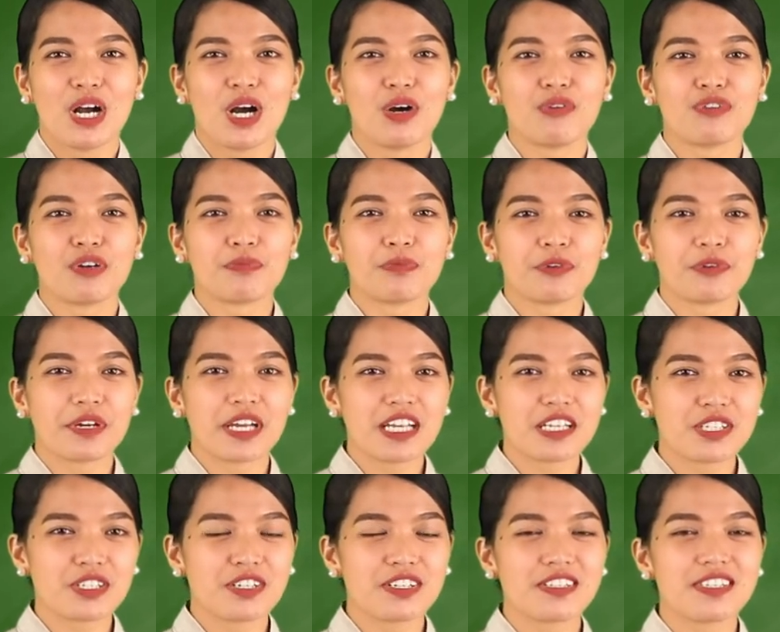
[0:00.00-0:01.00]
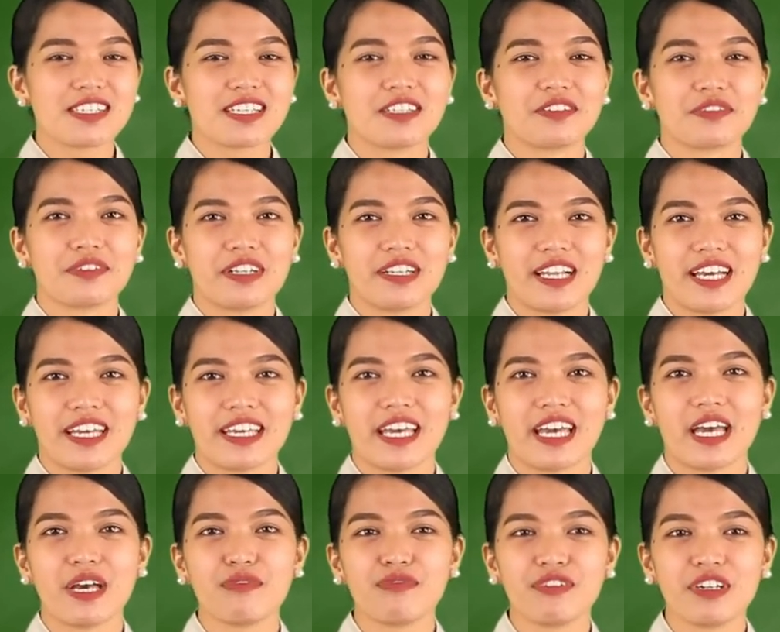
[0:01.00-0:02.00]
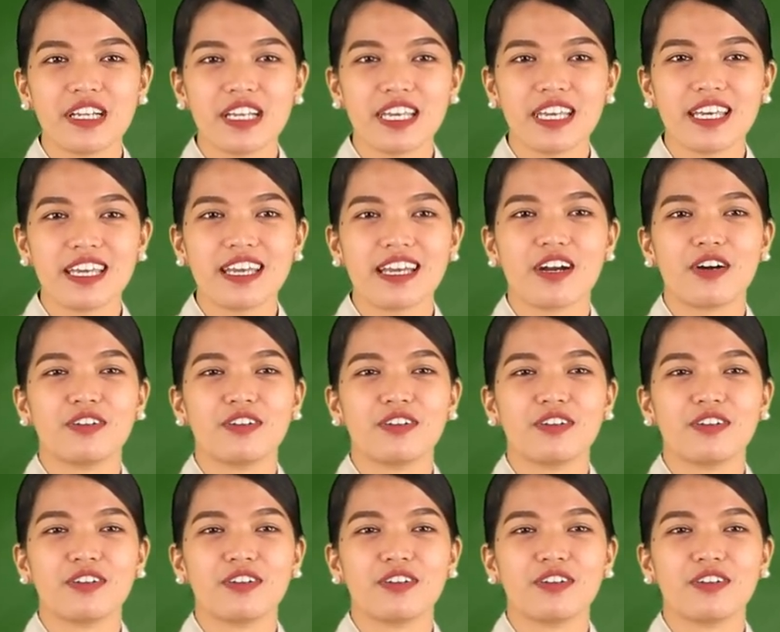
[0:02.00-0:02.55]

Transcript: of operations and rely heavily